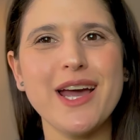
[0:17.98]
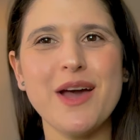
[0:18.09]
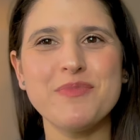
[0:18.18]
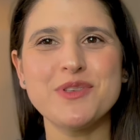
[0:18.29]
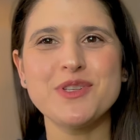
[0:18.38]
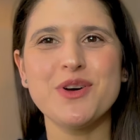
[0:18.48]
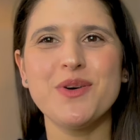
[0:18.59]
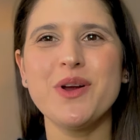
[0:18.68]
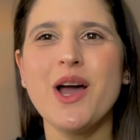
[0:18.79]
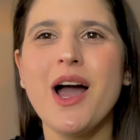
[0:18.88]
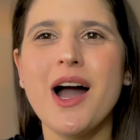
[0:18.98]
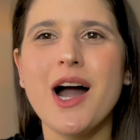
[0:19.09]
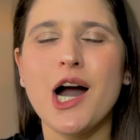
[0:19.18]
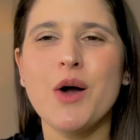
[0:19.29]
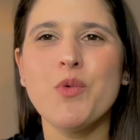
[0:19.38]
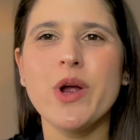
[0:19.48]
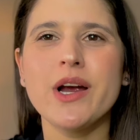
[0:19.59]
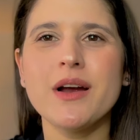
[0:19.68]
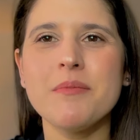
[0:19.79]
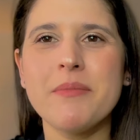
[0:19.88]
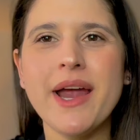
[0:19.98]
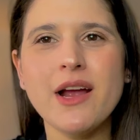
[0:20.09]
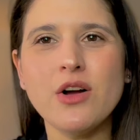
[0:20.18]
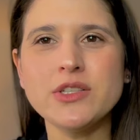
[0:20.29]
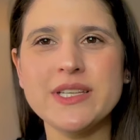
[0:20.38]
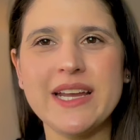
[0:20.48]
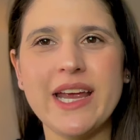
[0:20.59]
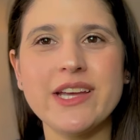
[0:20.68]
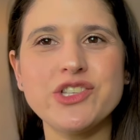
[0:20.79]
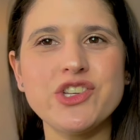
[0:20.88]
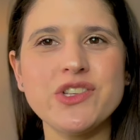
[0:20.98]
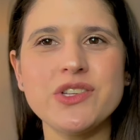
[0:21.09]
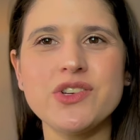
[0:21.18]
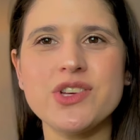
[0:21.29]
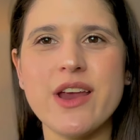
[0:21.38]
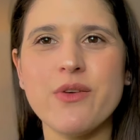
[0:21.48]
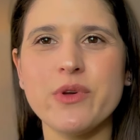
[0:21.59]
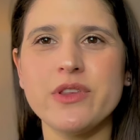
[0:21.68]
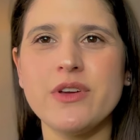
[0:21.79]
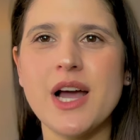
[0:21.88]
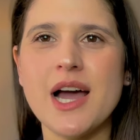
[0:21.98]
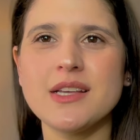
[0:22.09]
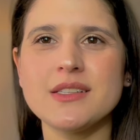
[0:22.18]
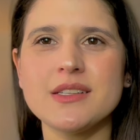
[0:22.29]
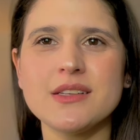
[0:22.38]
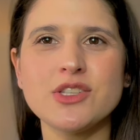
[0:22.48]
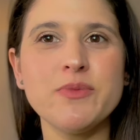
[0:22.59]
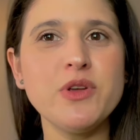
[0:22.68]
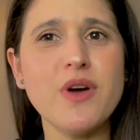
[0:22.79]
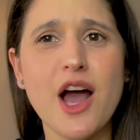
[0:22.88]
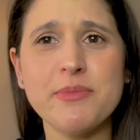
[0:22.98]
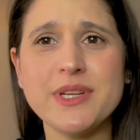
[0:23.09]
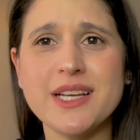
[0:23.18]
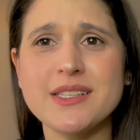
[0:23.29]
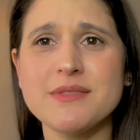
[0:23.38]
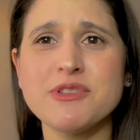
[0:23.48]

episode where my goal today is just to share with you guys some new updates and